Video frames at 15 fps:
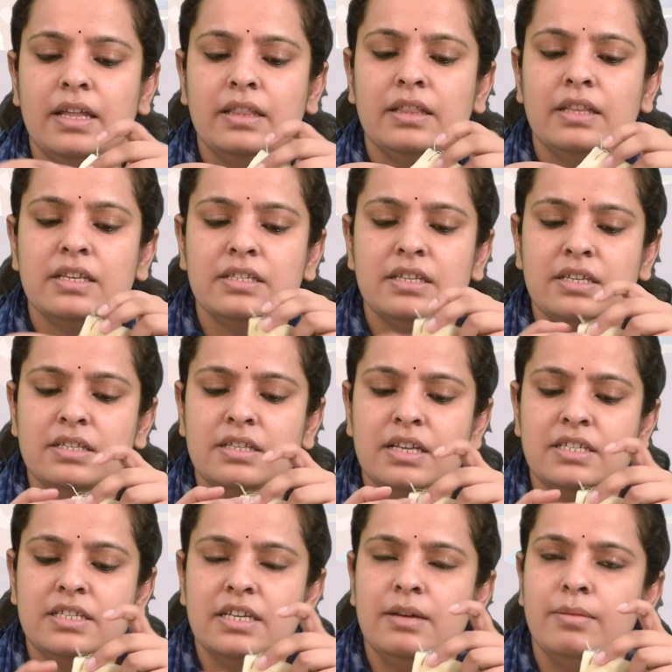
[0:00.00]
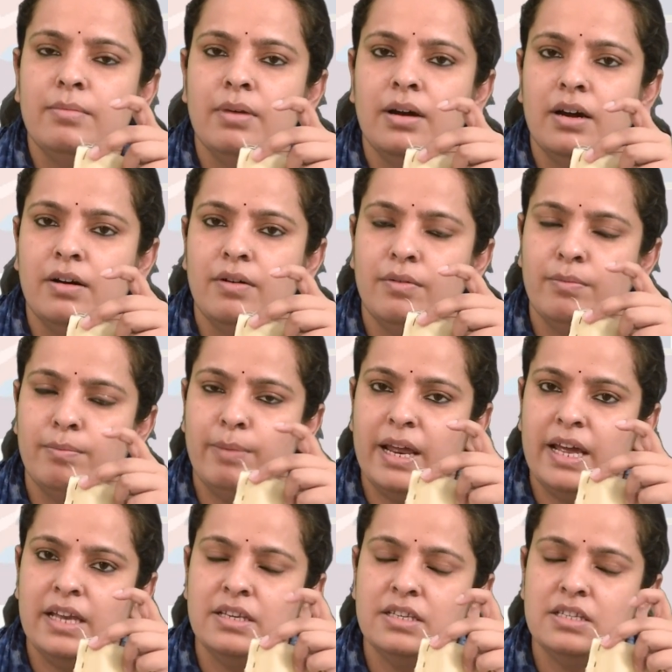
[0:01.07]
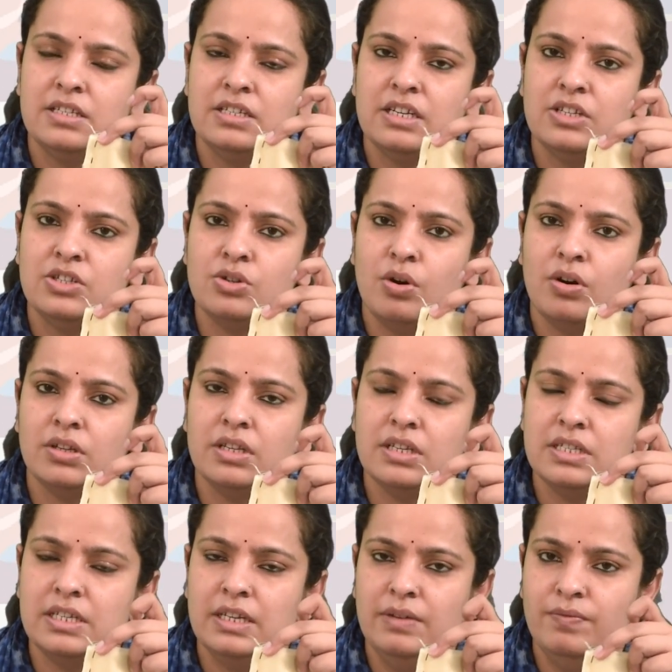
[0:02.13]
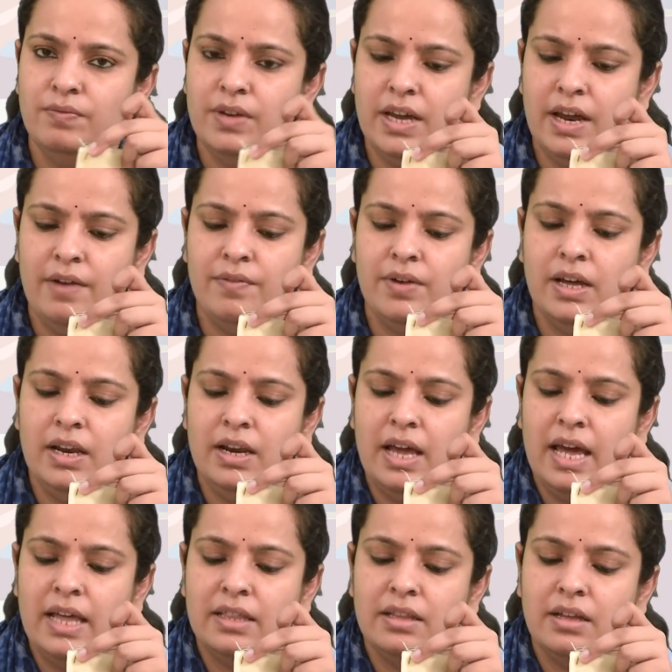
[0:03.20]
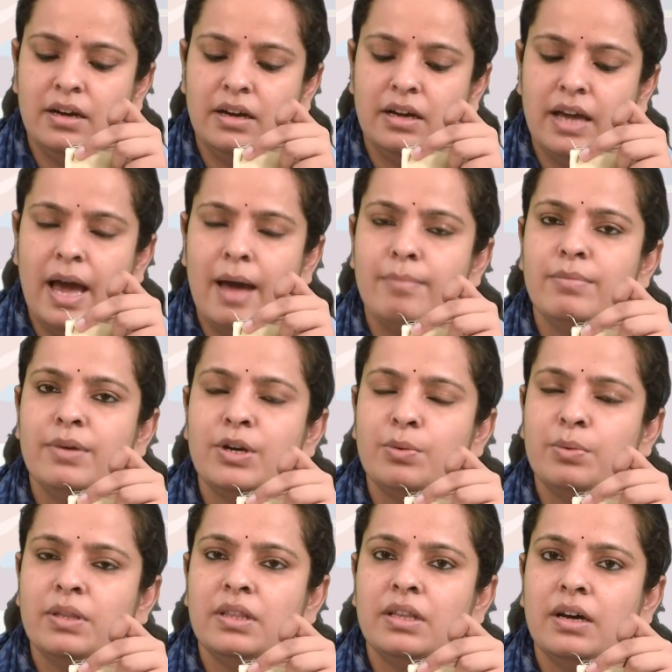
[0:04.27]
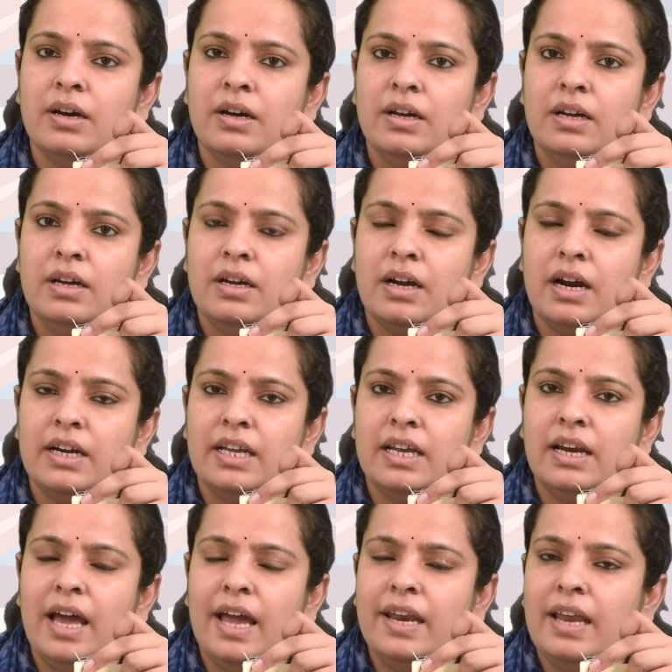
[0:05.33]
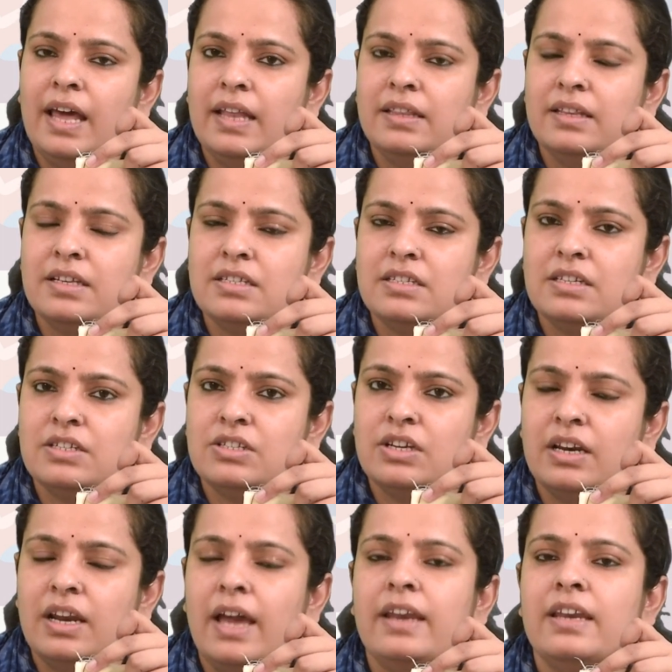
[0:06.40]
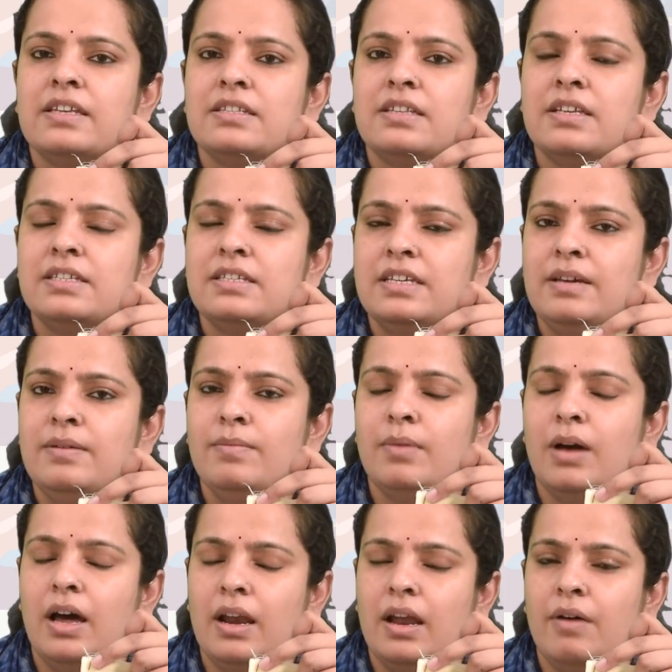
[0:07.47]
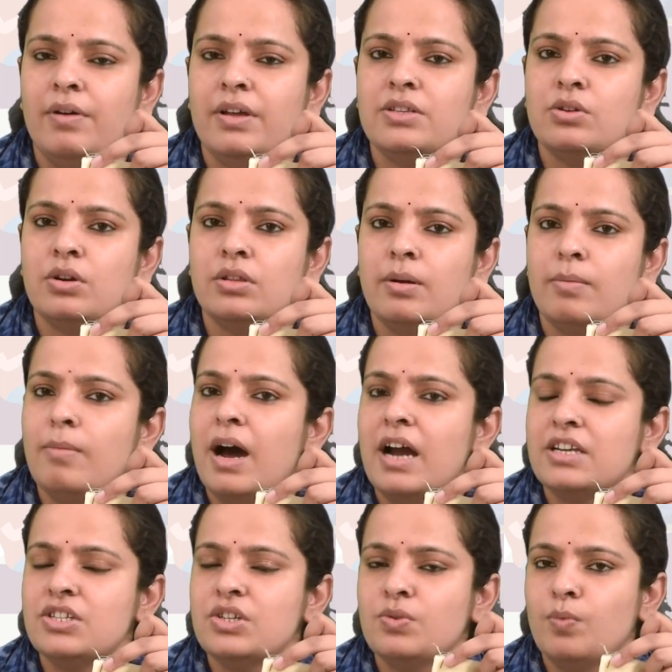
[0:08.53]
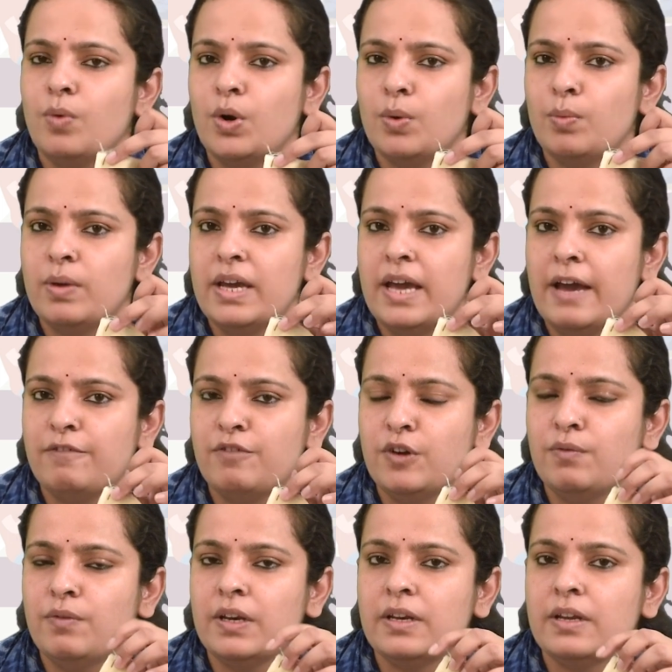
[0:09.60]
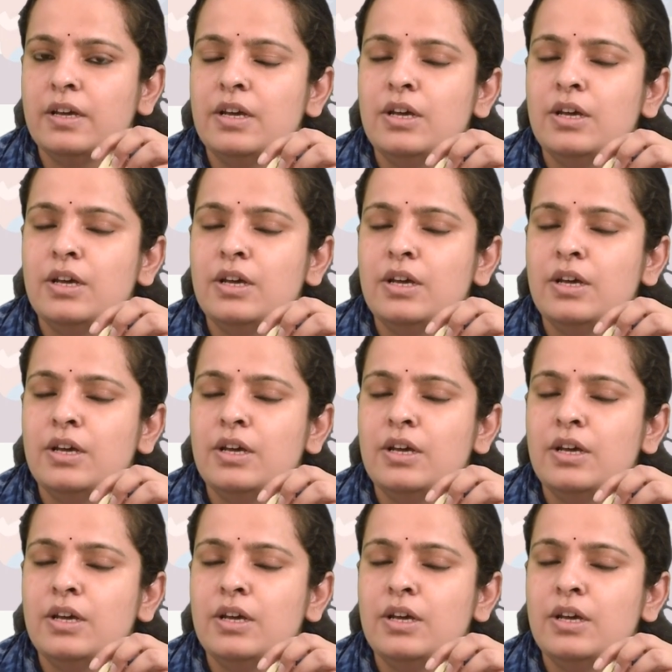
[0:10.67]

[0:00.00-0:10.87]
this is the seam plain stitch or the seam we have done, and the gap between the cutting line and the stitching line is the seam allowance or the margin what we have given.